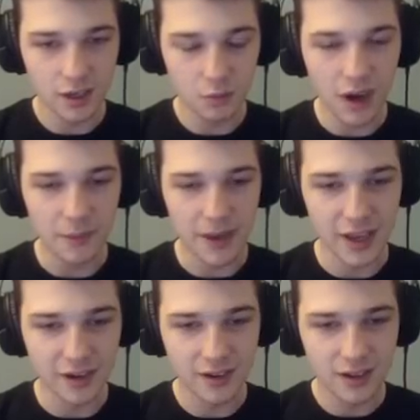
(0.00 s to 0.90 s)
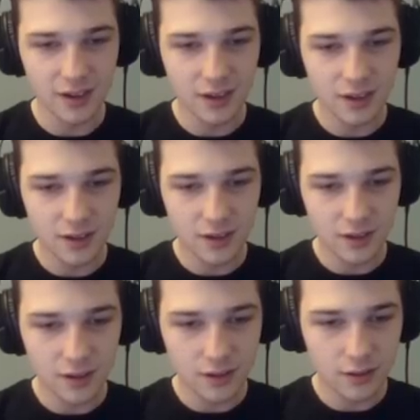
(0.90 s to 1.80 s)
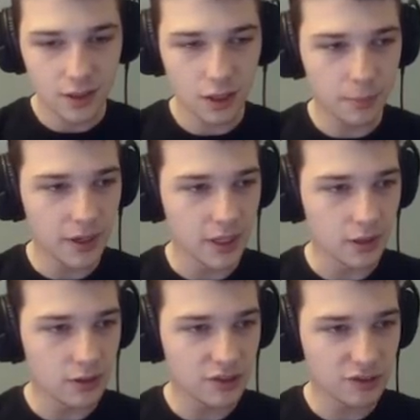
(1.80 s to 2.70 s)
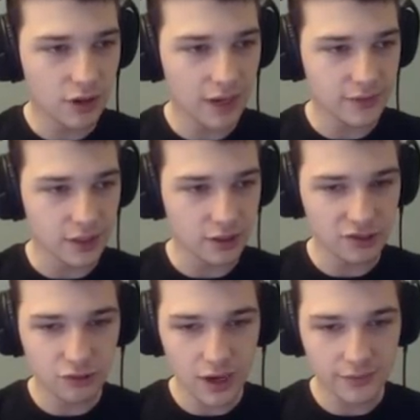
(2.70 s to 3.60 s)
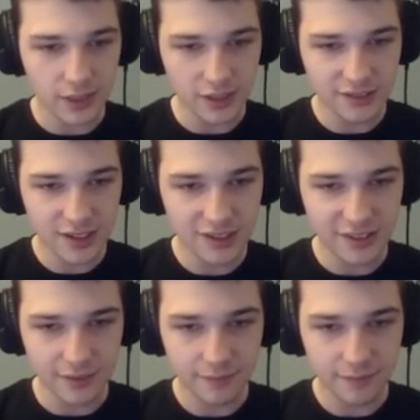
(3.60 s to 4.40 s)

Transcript: Why, what? man? How did you craft it? Oh, oh wait, buddy, you could just craft it. You could just craft it. It's easy.